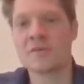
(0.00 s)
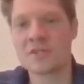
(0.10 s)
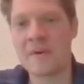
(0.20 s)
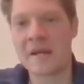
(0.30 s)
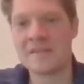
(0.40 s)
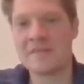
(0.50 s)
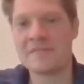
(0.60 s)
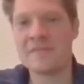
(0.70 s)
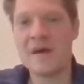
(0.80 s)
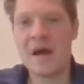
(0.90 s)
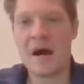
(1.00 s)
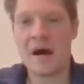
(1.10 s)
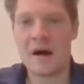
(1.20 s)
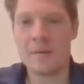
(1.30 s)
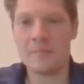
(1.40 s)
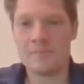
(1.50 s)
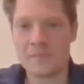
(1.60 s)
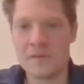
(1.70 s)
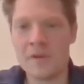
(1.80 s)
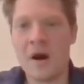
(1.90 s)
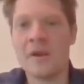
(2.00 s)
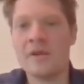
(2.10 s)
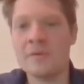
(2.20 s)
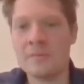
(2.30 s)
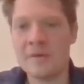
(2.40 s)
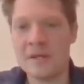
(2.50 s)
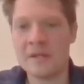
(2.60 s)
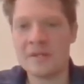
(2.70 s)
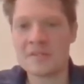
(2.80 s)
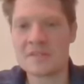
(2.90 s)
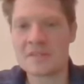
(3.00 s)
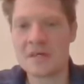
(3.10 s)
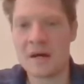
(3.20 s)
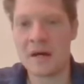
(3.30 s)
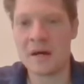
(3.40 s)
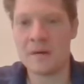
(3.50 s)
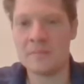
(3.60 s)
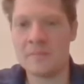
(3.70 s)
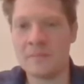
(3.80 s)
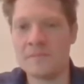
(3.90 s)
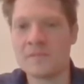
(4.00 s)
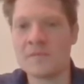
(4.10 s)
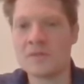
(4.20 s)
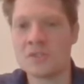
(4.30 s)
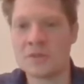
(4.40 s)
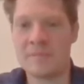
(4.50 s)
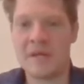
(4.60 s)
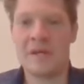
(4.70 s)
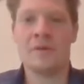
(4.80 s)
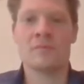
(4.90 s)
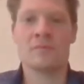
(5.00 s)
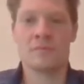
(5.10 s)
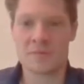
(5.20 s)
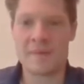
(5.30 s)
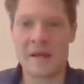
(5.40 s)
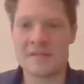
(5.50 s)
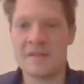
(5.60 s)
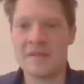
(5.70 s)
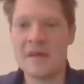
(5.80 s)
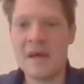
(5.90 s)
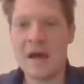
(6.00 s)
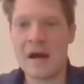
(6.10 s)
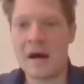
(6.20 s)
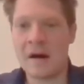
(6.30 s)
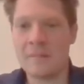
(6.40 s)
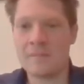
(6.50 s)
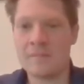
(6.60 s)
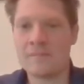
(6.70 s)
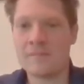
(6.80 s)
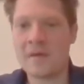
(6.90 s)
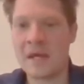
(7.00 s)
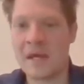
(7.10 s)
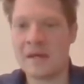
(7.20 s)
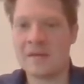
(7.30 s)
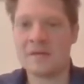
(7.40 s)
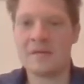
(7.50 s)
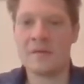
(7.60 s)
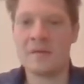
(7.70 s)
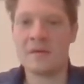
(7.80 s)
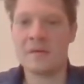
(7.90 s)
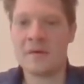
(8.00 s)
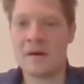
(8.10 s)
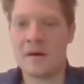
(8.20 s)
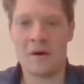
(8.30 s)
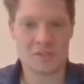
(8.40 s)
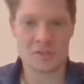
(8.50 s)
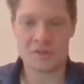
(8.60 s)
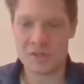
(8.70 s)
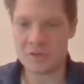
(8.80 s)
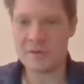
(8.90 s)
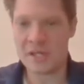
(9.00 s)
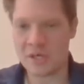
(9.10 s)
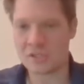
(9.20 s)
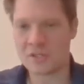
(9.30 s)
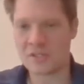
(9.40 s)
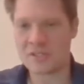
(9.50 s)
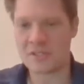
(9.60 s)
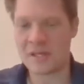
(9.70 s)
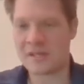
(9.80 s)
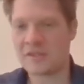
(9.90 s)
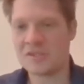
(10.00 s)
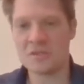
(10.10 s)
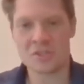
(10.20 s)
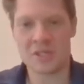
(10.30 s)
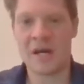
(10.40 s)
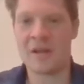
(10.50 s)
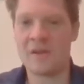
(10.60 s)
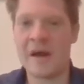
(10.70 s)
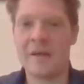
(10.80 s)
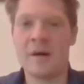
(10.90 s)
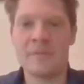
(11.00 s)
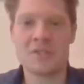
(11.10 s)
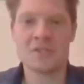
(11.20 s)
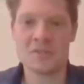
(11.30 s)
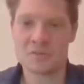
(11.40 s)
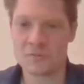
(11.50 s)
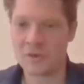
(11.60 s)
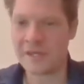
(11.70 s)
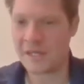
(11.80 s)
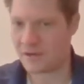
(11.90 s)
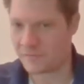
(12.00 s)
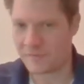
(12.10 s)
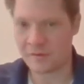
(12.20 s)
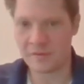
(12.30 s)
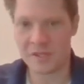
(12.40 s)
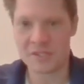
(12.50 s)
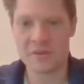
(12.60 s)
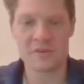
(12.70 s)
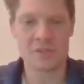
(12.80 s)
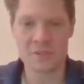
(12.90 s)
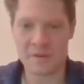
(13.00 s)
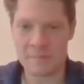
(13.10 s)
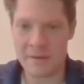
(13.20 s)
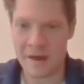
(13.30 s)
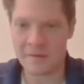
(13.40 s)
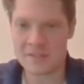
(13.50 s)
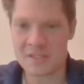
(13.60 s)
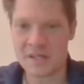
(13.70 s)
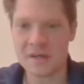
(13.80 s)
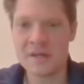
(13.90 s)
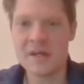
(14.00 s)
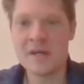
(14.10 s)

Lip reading: perspective, non-human beings should be respected, and also human interests. The two should kind of line up. They shouldn't really interfere with each other. There should be a balance there.